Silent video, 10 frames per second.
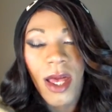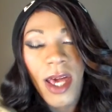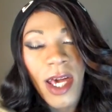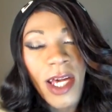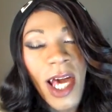
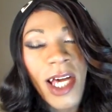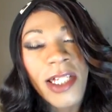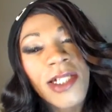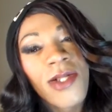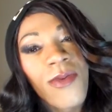Hey
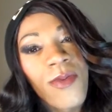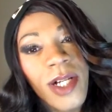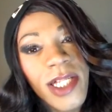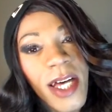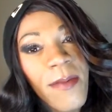guys,
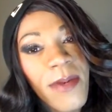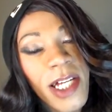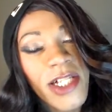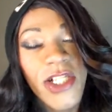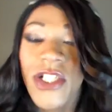what's up?
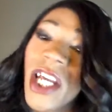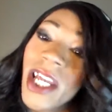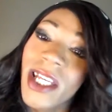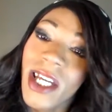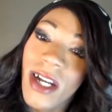It's
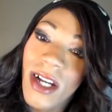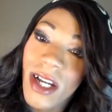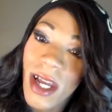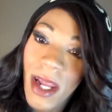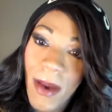Jade here,
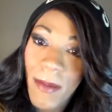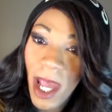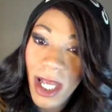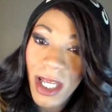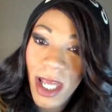and I'm
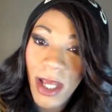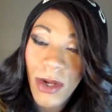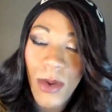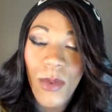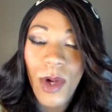back
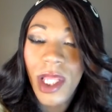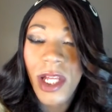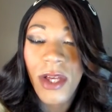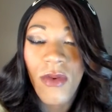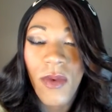again with
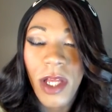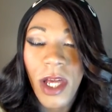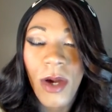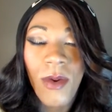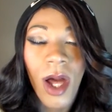another
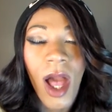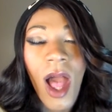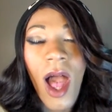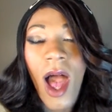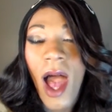video.
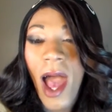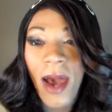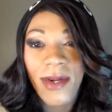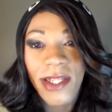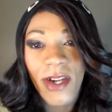
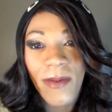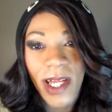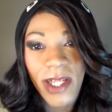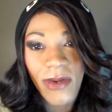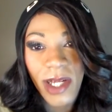How is
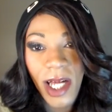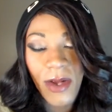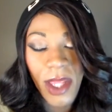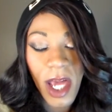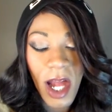everybody doing
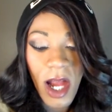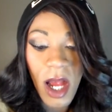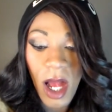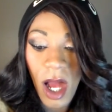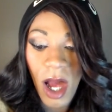out there?
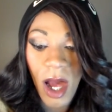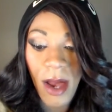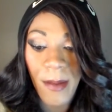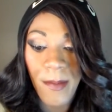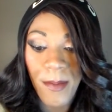
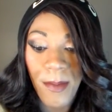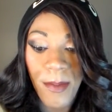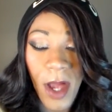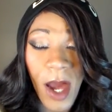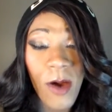Um,
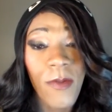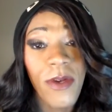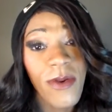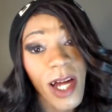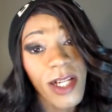I
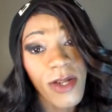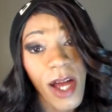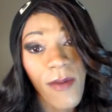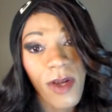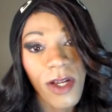hope you guys are
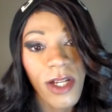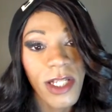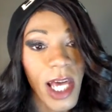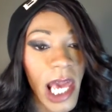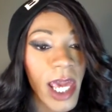having a
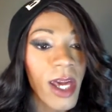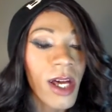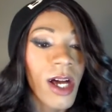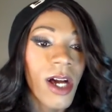good day.